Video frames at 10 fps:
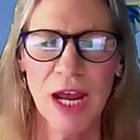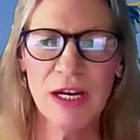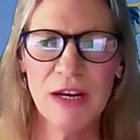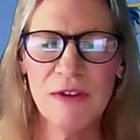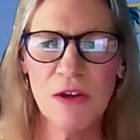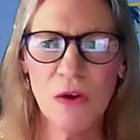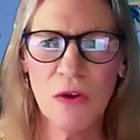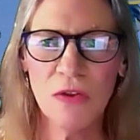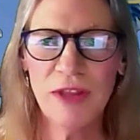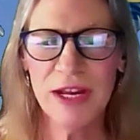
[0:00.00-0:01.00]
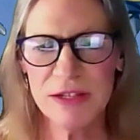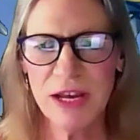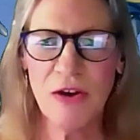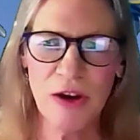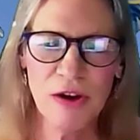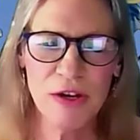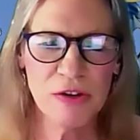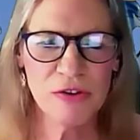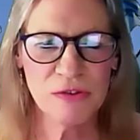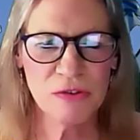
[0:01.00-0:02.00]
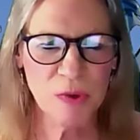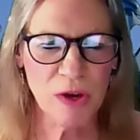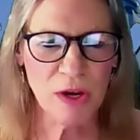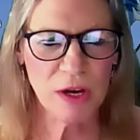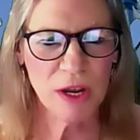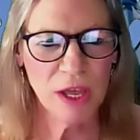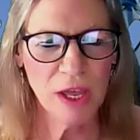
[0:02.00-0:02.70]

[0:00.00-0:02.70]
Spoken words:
and leaving cold. That's how air conditioners work.